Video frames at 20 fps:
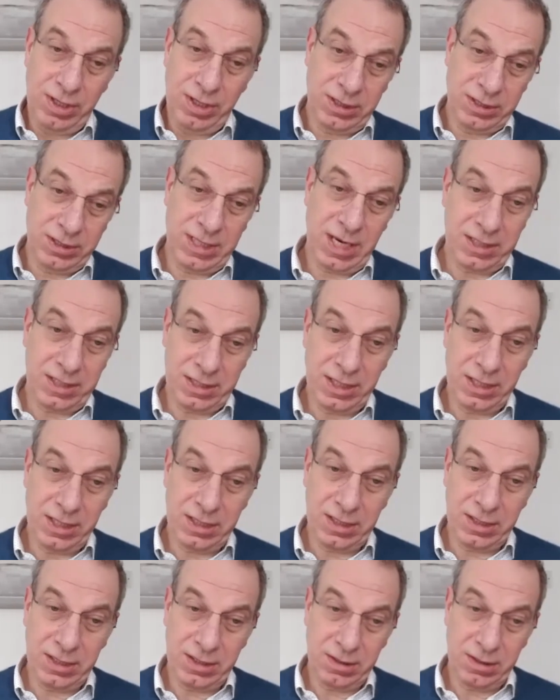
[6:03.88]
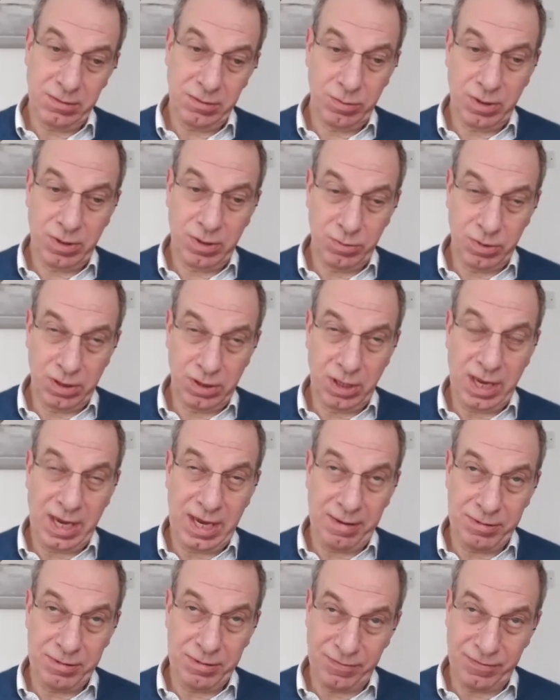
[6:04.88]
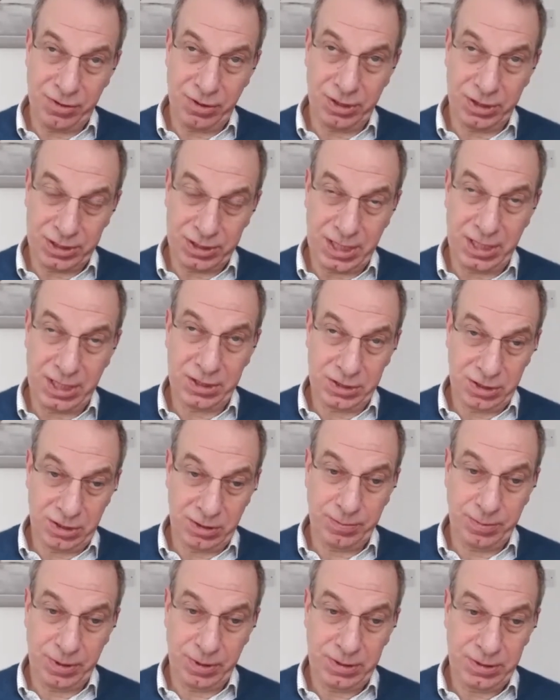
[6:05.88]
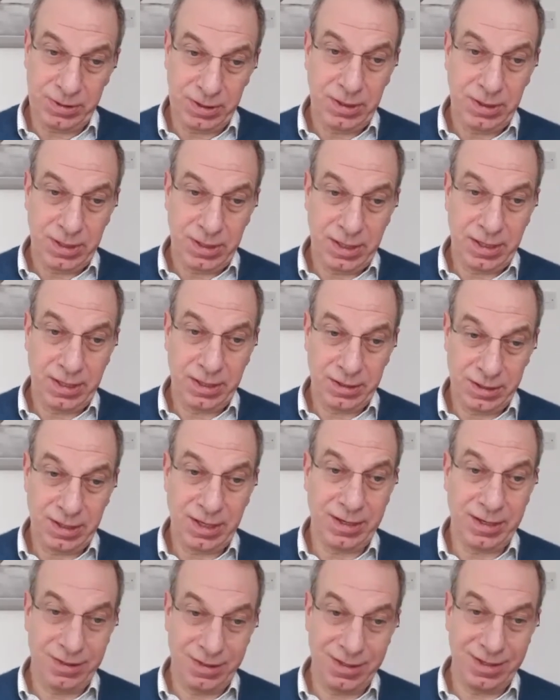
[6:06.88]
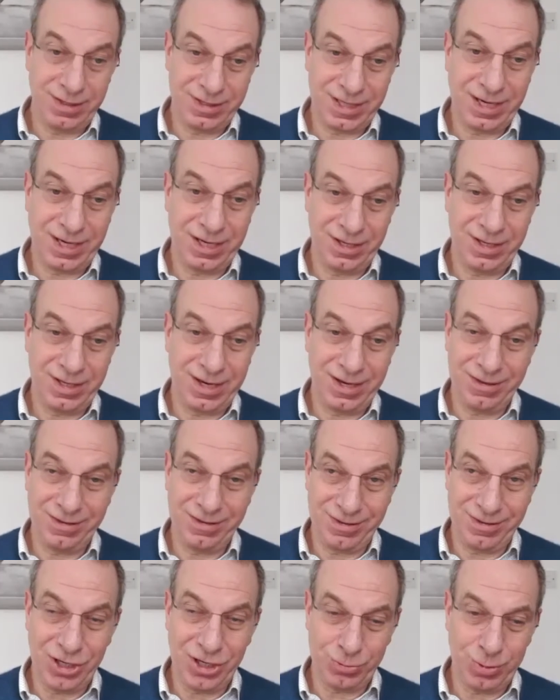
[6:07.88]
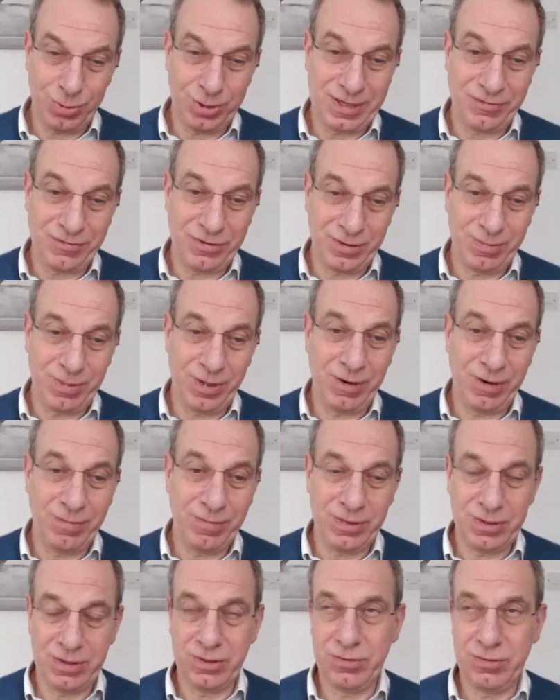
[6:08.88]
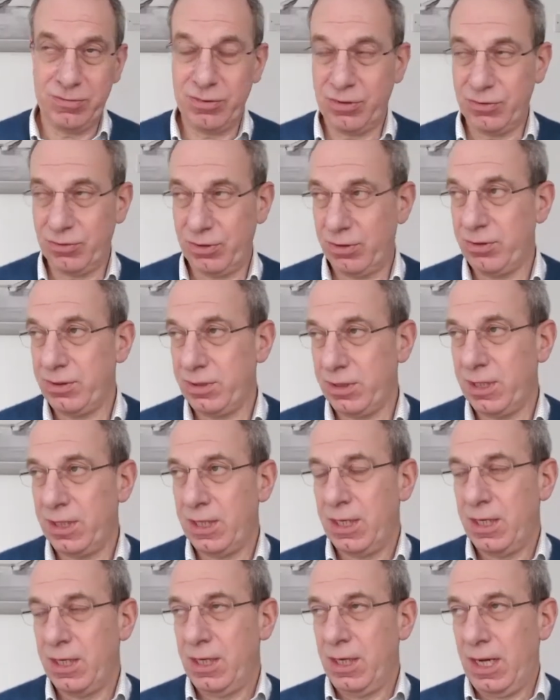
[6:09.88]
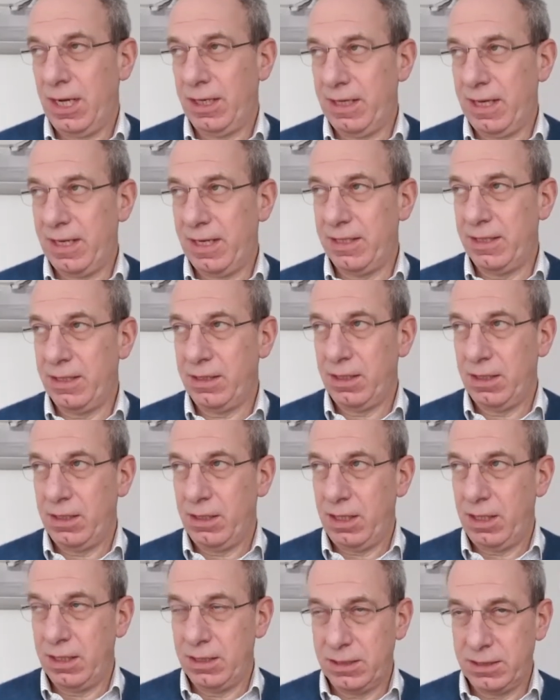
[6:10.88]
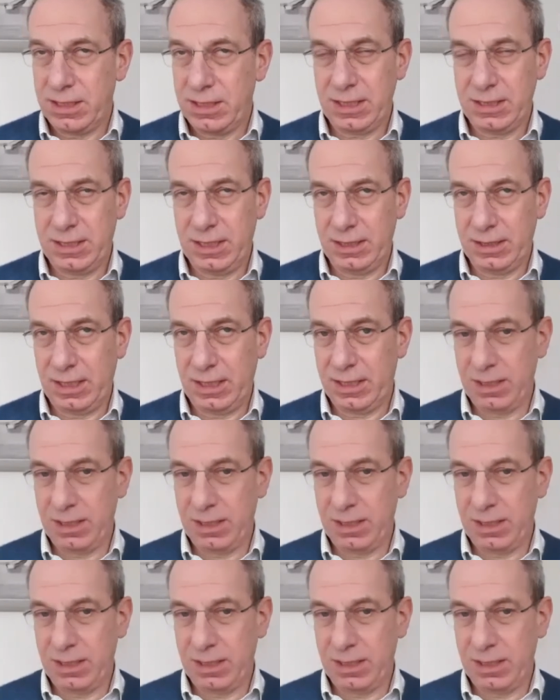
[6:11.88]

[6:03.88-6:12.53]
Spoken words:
into static, we'll aim to have all the sites open because the hospitals have to be open to recruit. And then in static,